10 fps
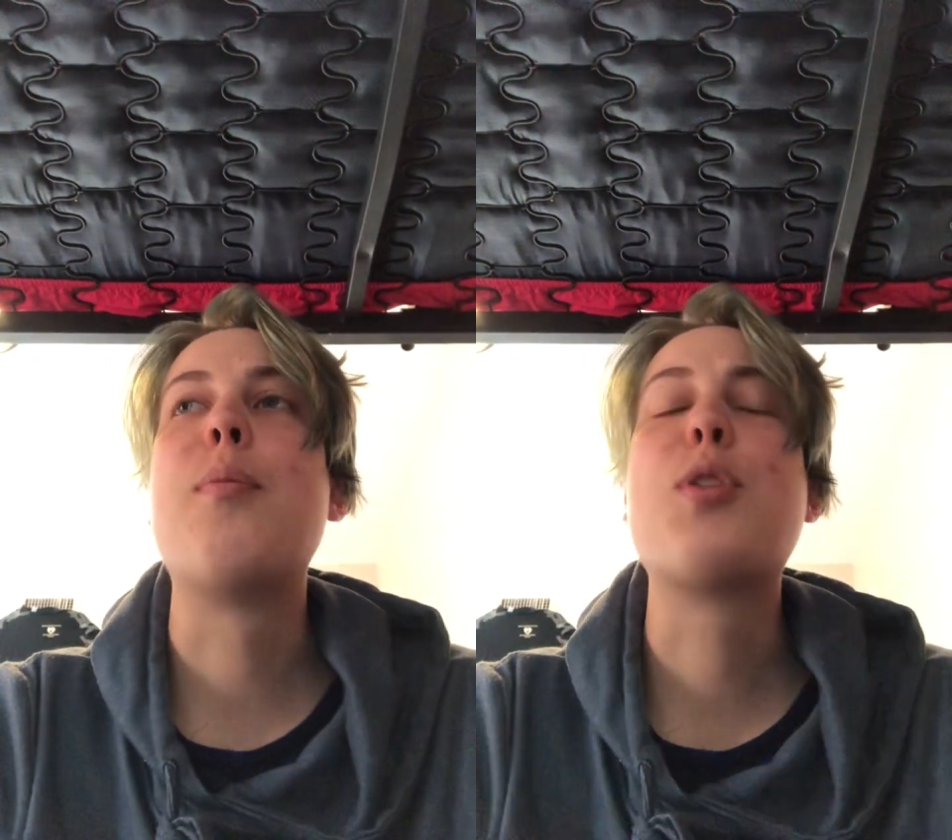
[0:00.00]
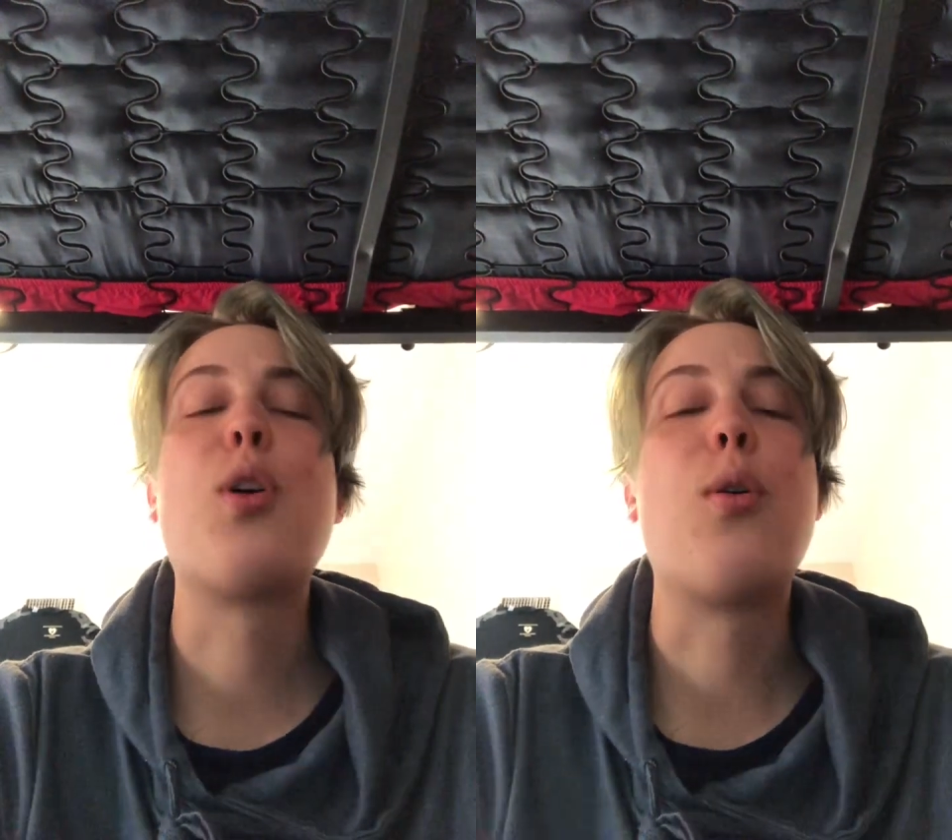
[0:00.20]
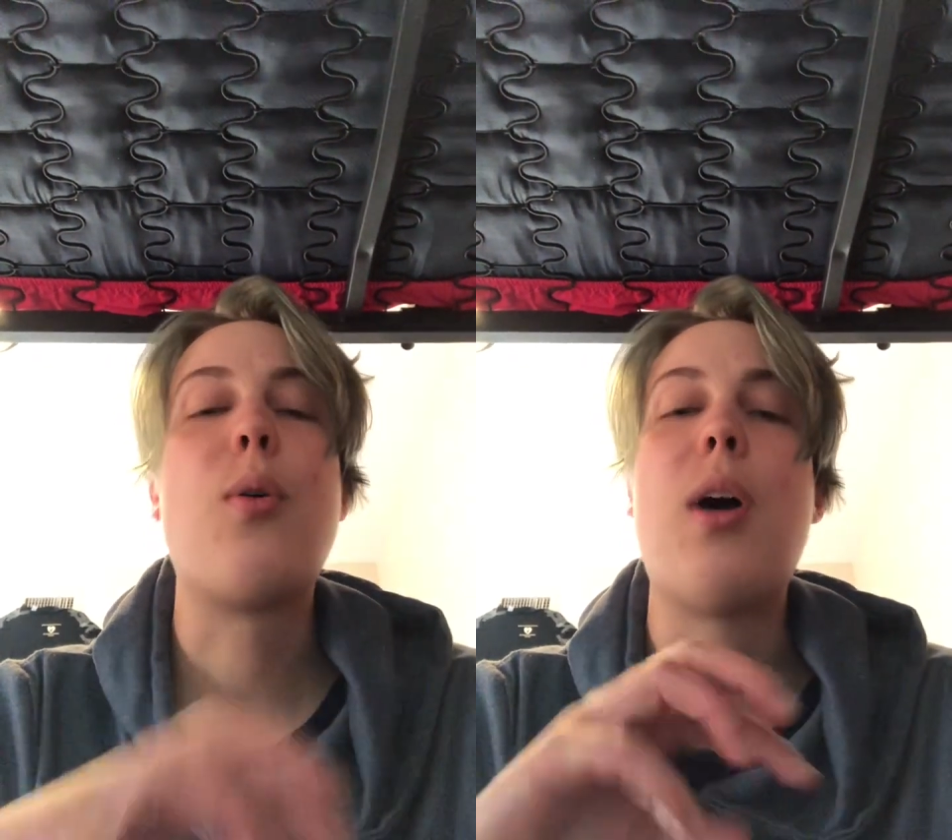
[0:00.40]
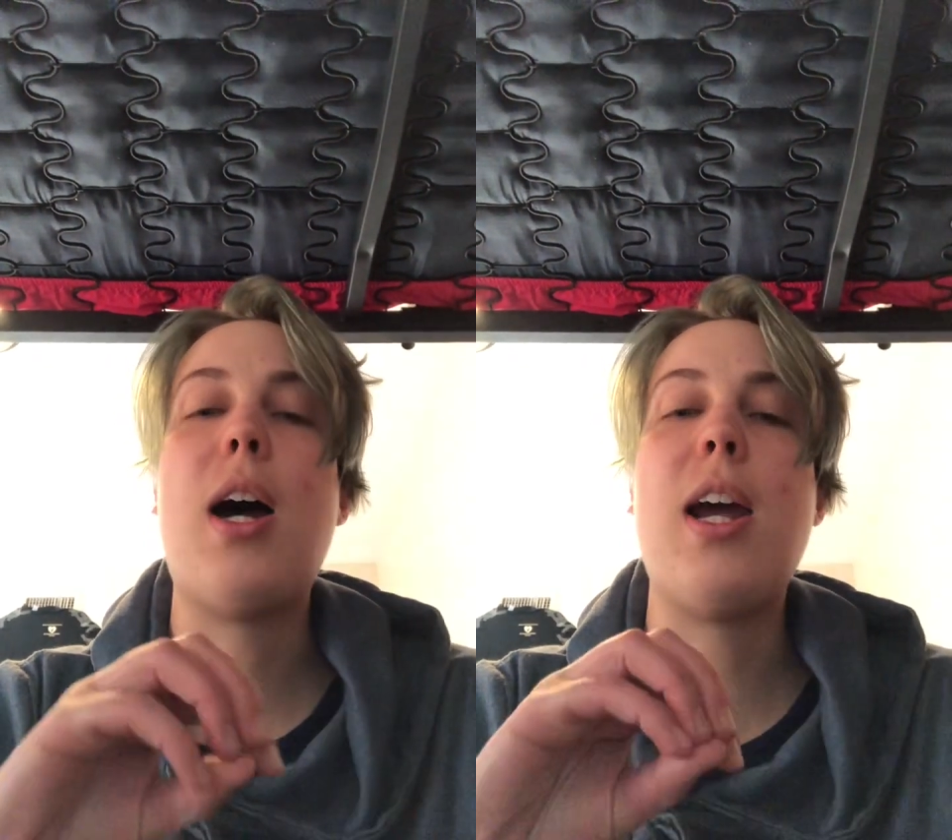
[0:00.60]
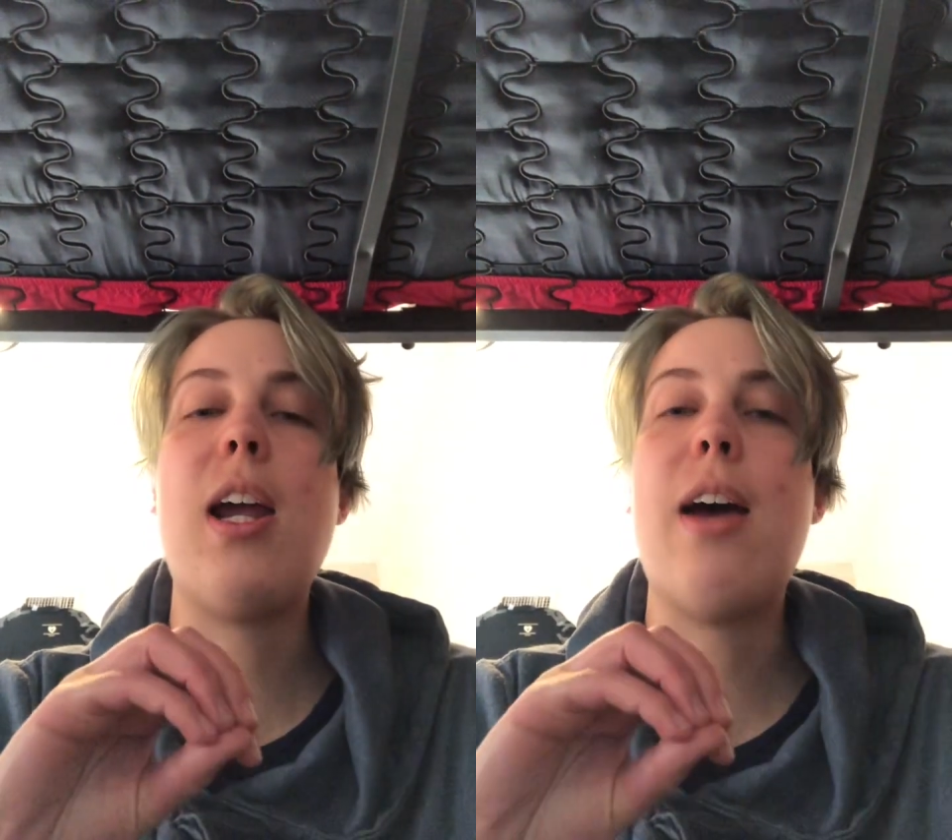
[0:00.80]
So
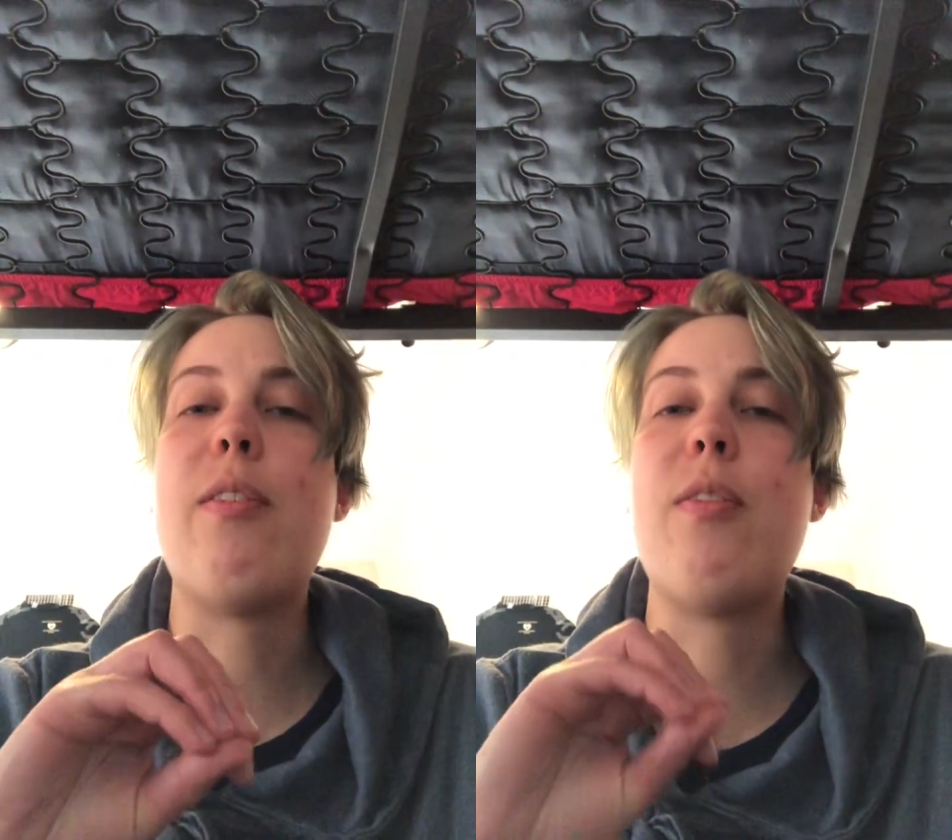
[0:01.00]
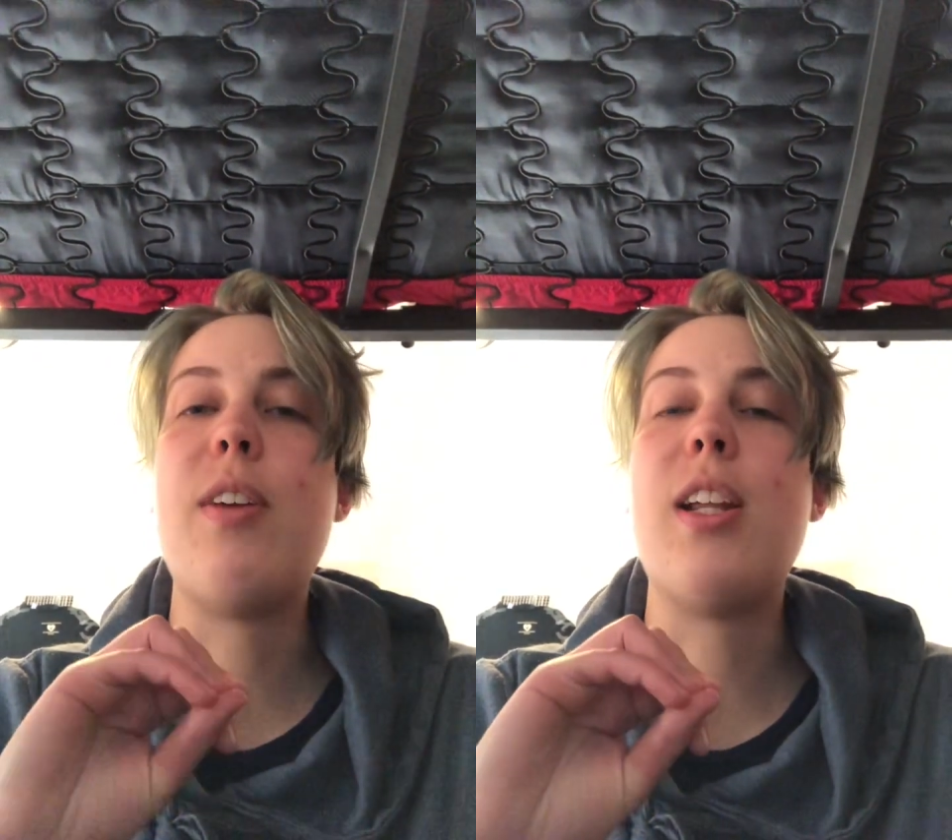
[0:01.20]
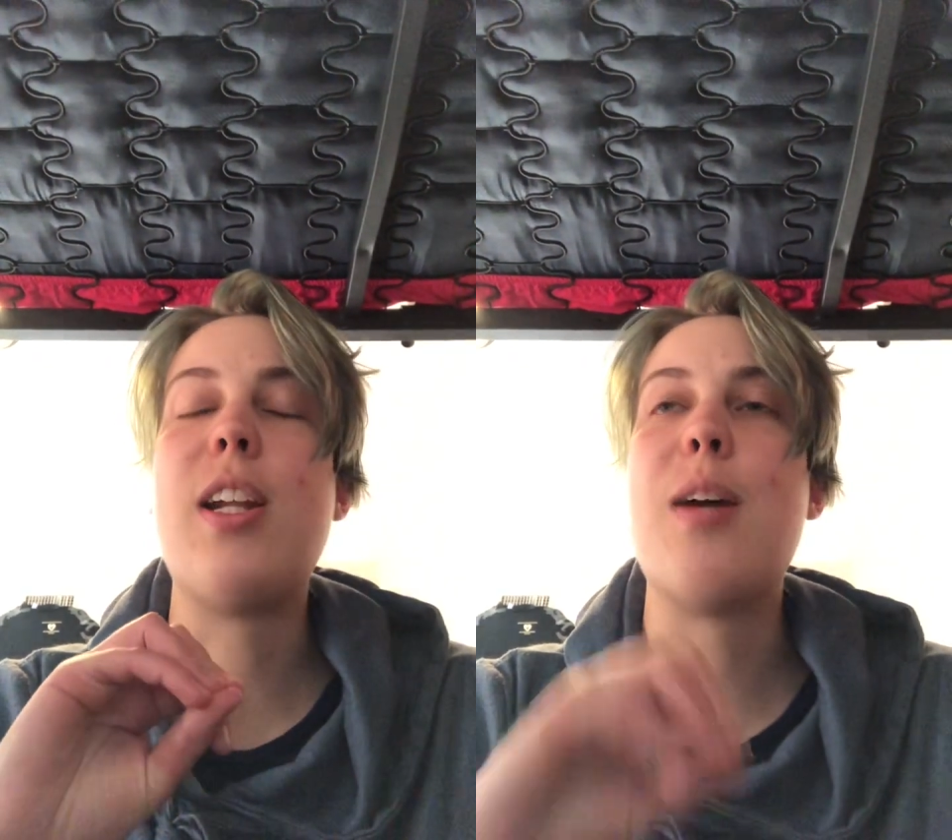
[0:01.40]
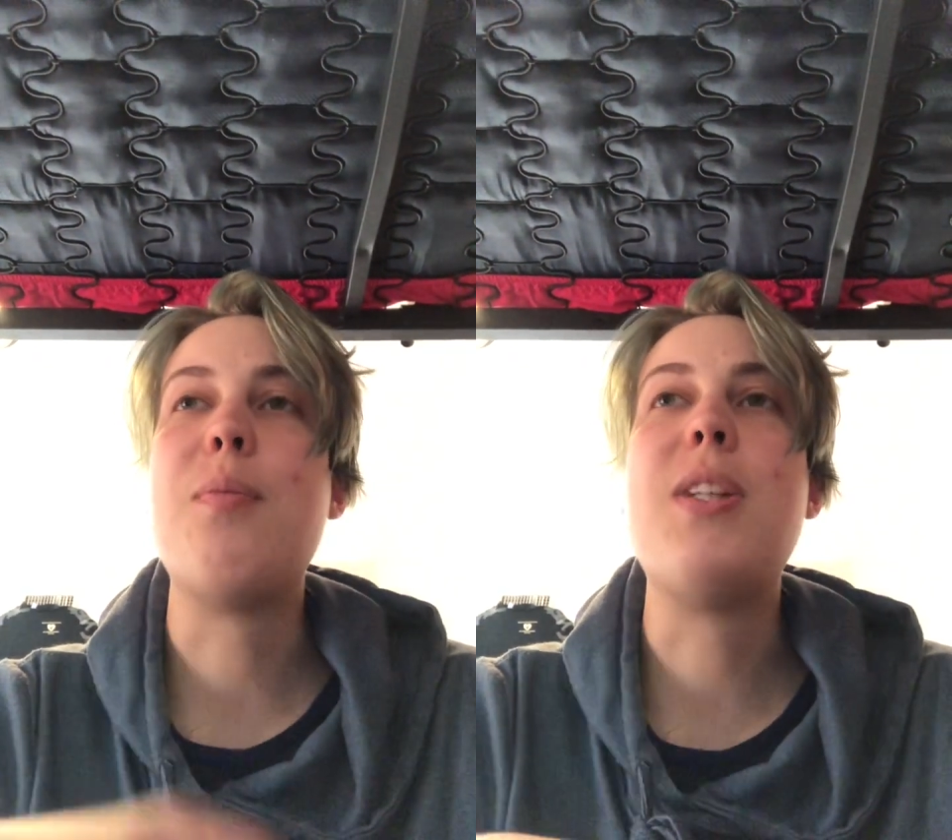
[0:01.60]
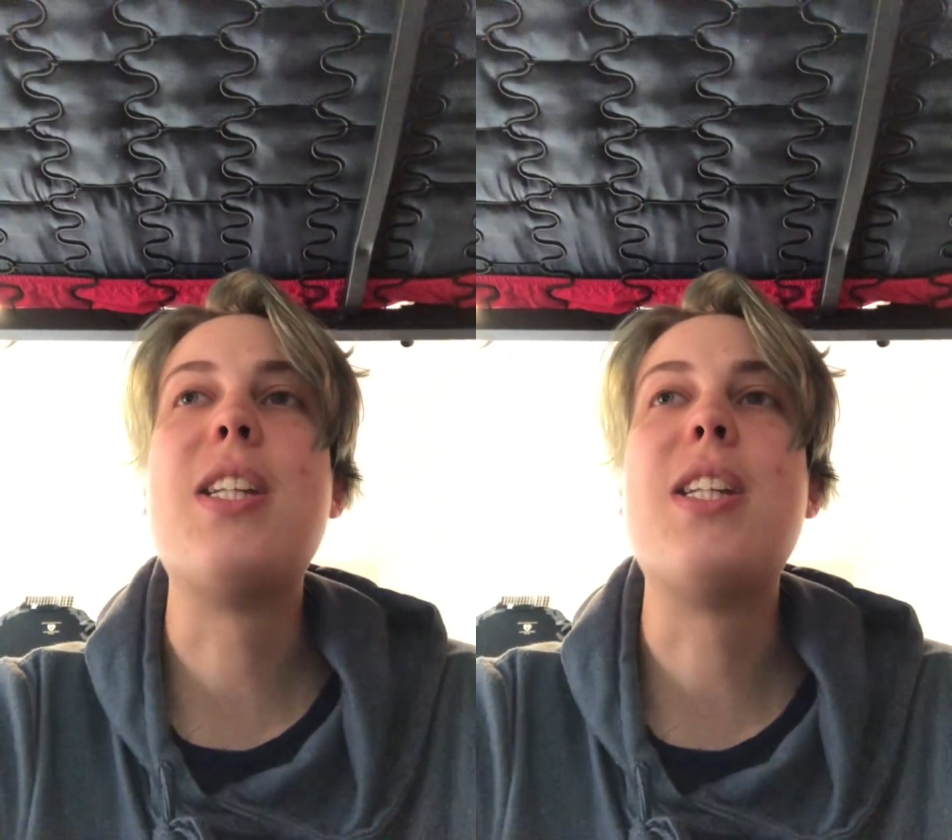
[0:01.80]
I have a feeling I'm